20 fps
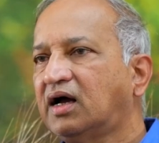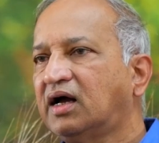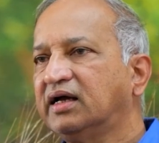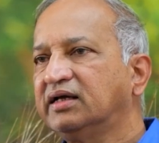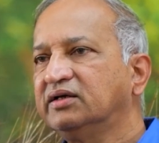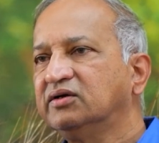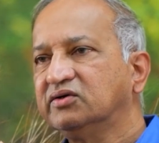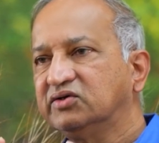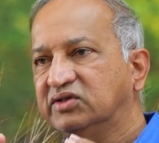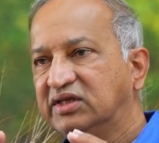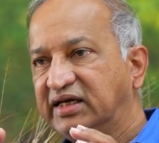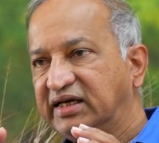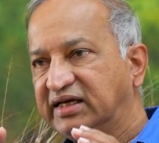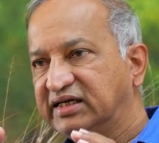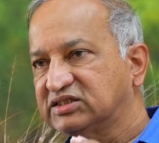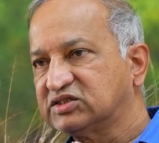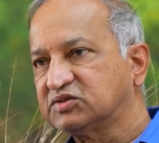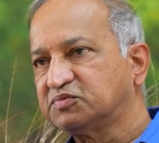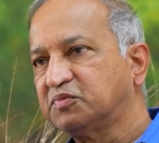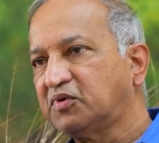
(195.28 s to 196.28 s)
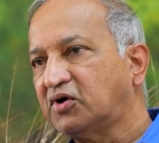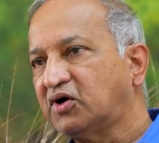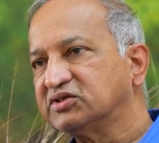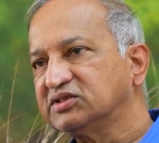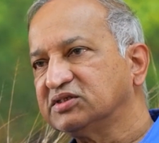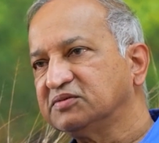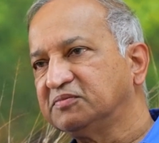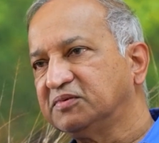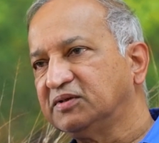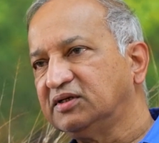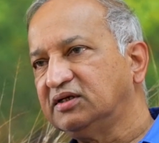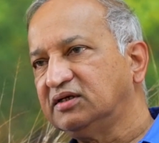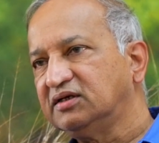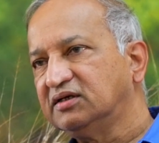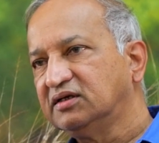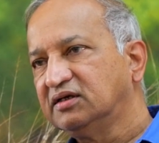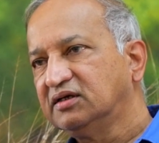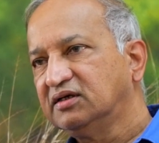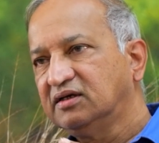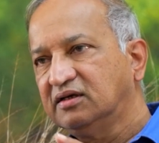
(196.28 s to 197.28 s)
I don't think it's possible,
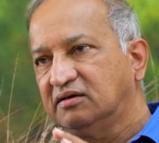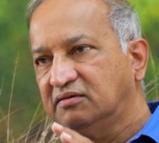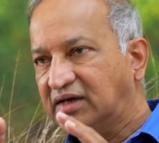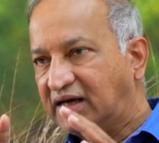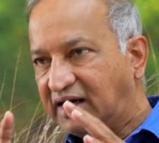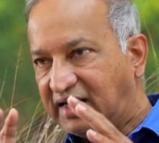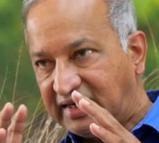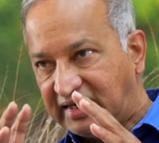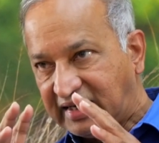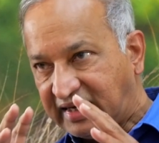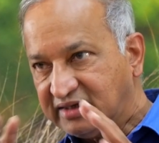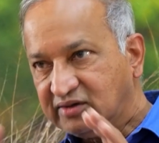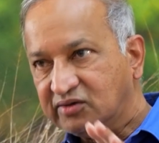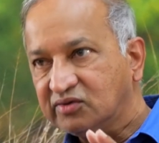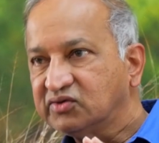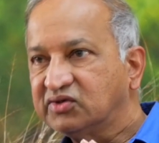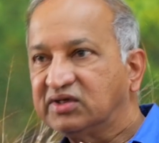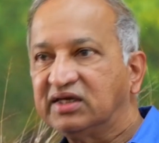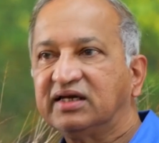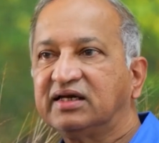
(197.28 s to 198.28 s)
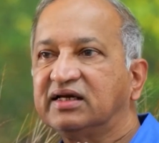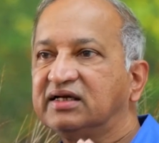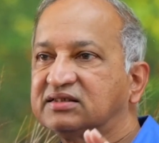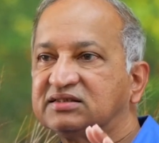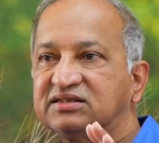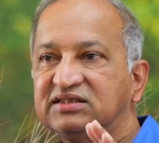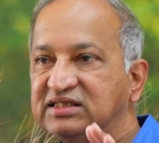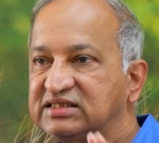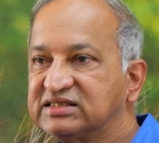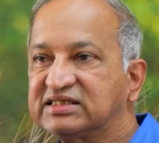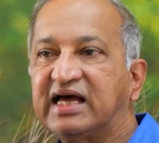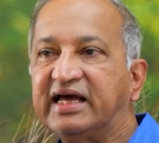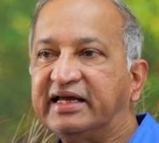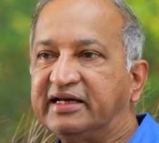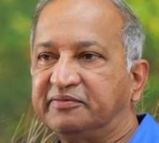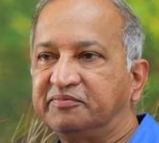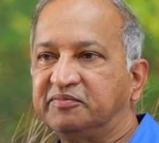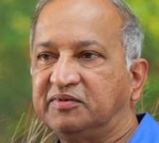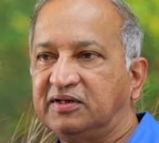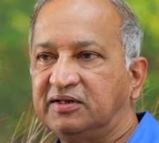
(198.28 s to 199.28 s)
and I don't think it's
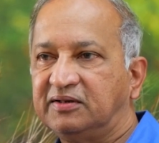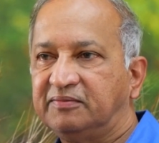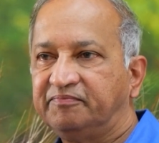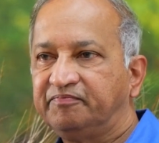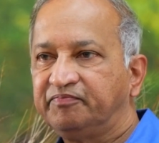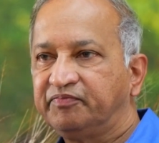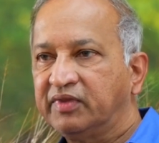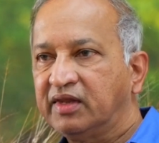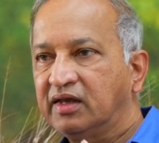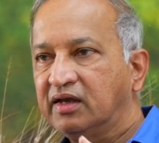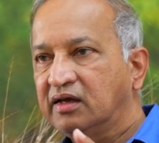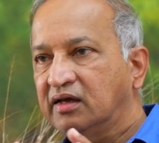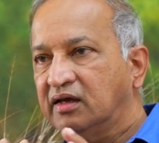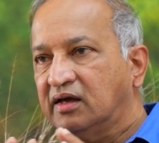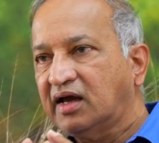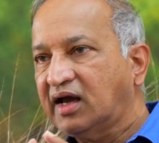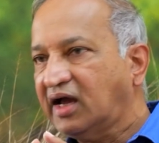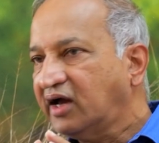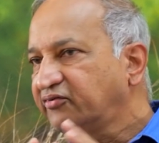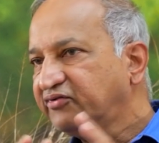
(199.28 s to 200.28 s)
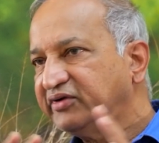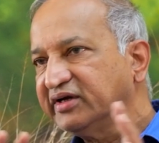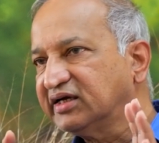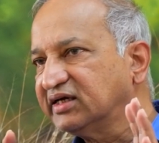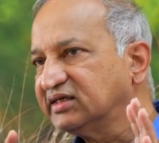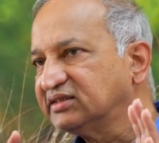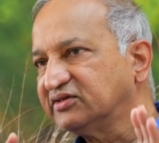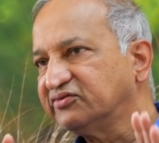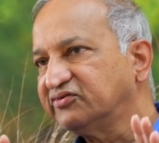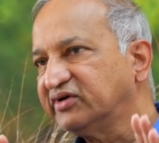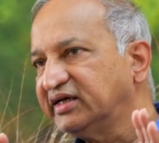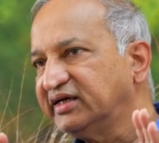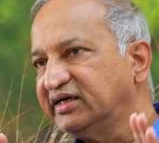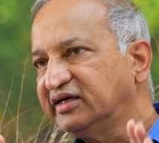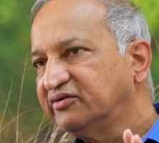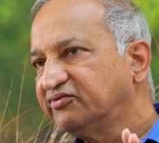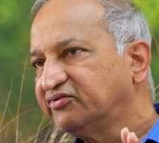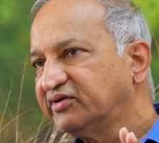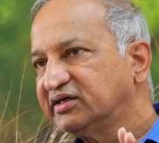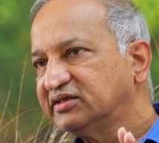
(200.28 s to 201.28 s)
desirable. Africa is a very
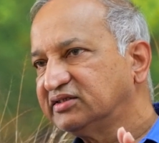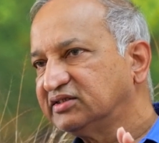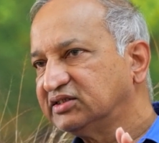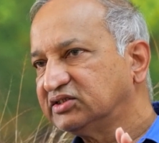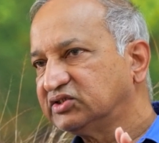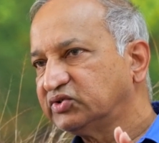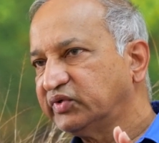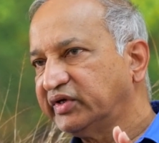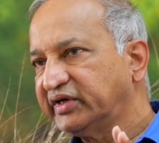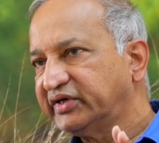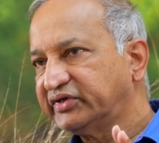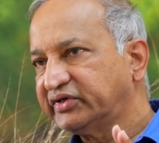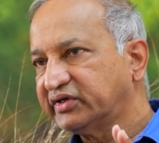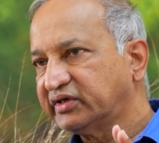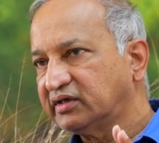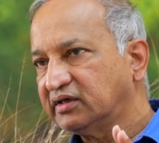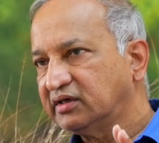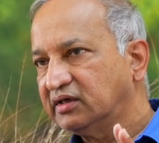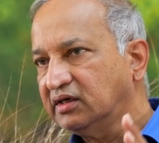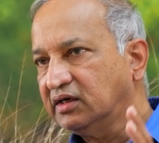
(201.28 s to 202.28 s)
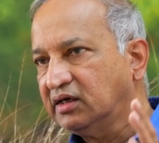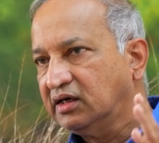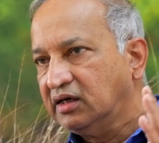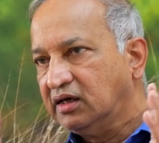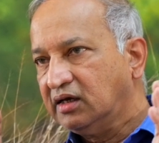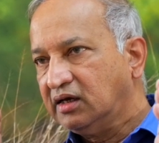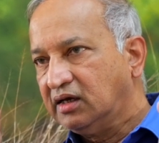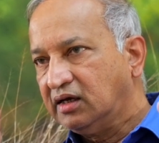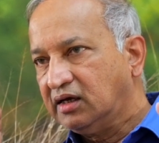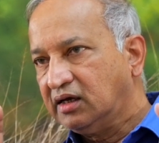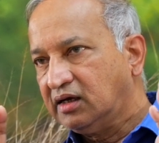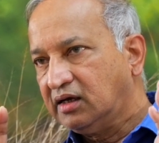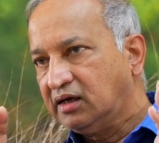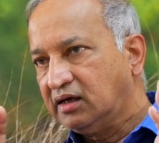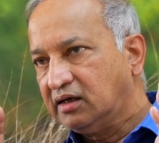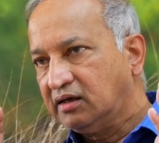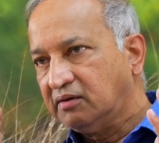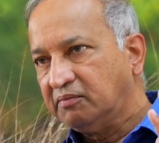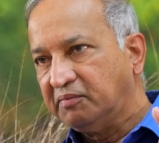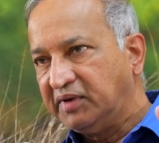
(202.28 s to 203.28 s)
different situation.
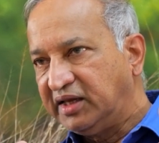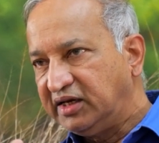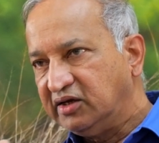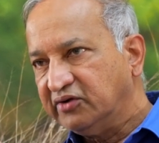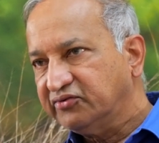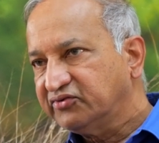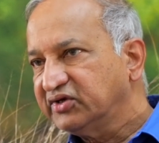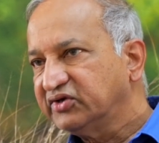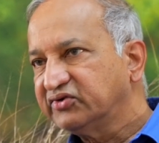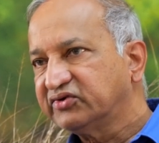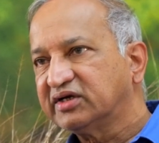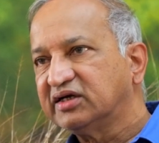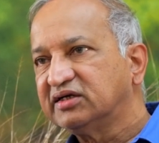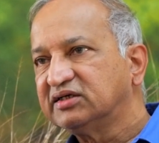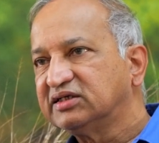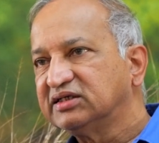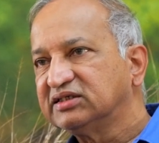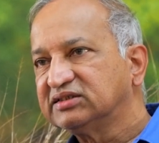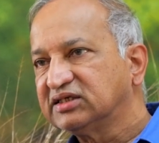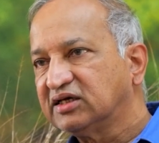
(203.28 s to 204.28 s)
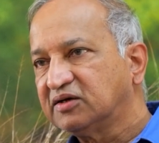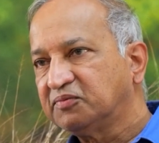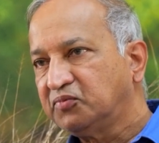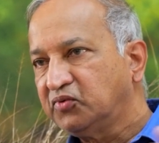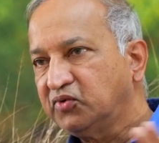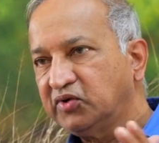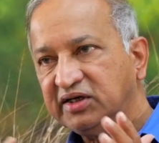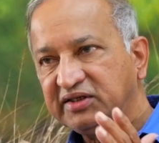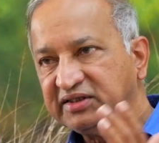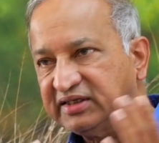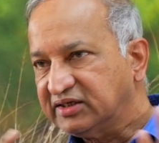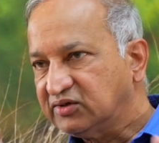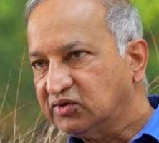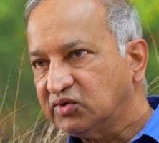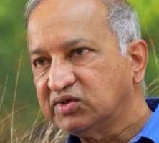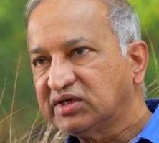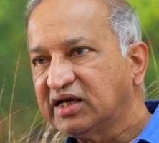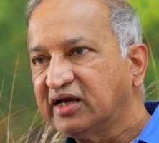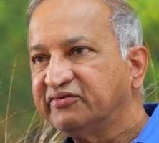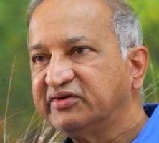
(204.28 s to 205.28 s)
Many of these countries are poor, they
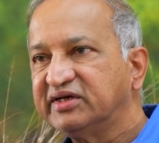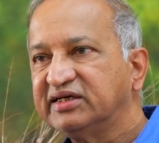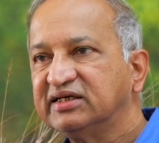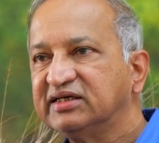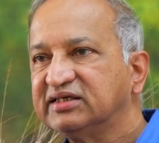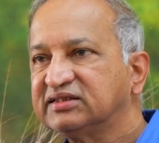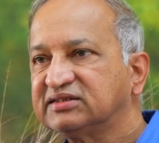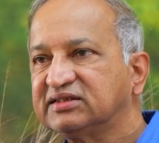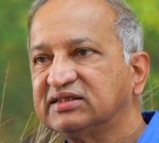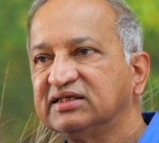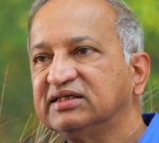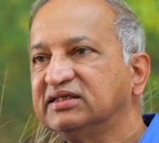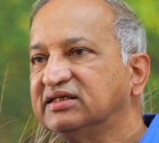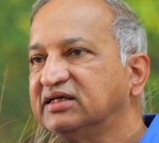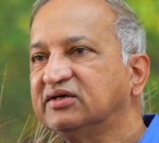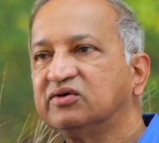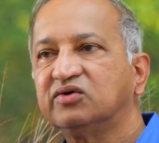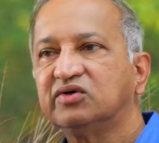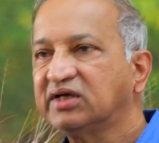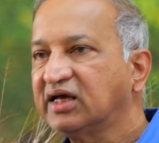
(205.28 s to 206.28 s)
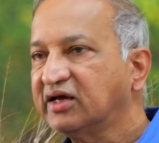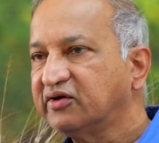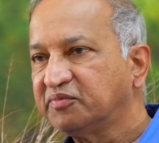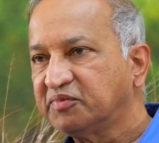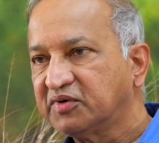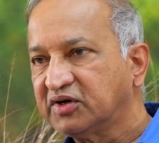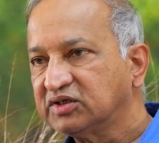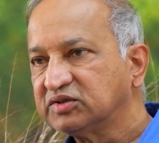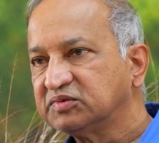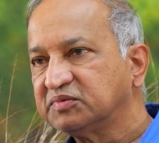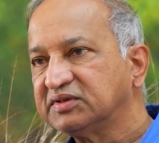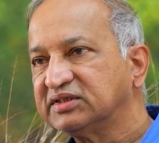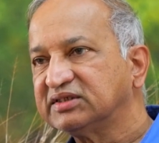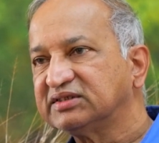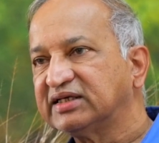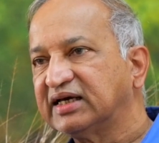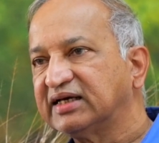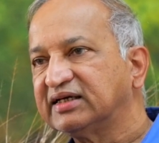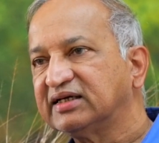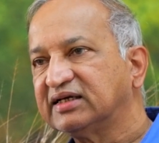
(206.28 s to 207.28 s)
don't have industry, they don't have
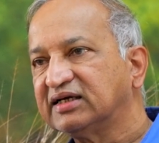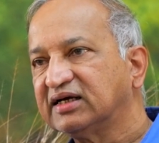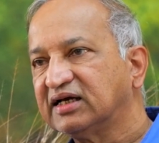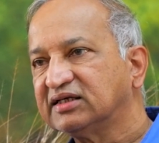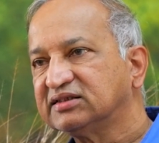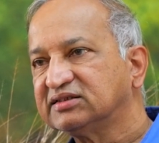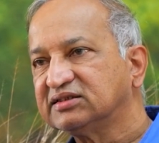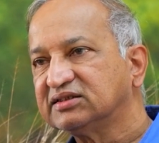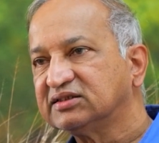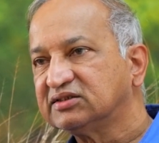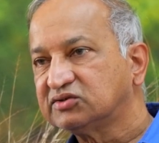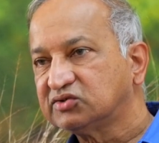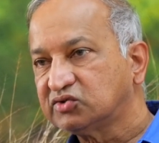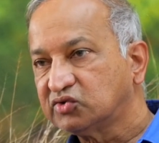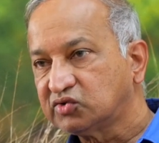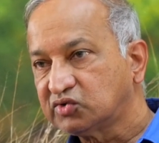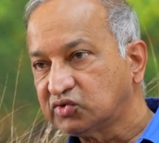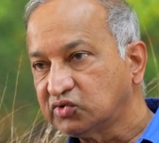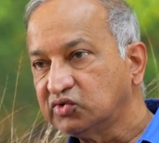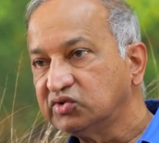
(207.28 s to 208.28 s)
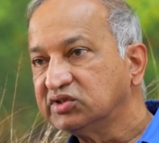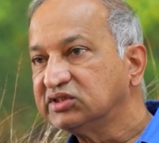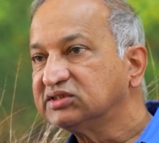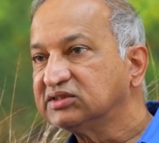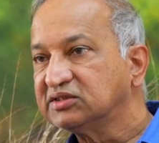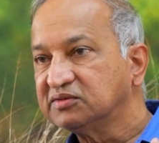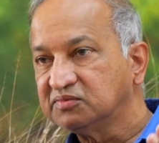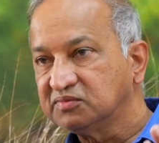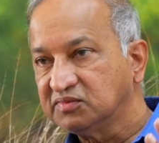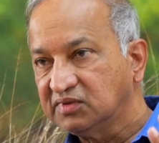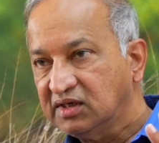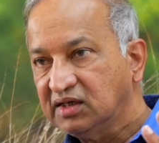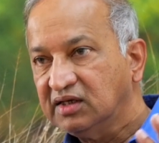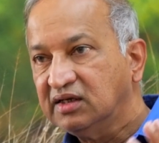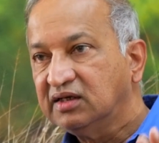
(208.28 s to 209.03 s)
prosperous agriculture, so tourism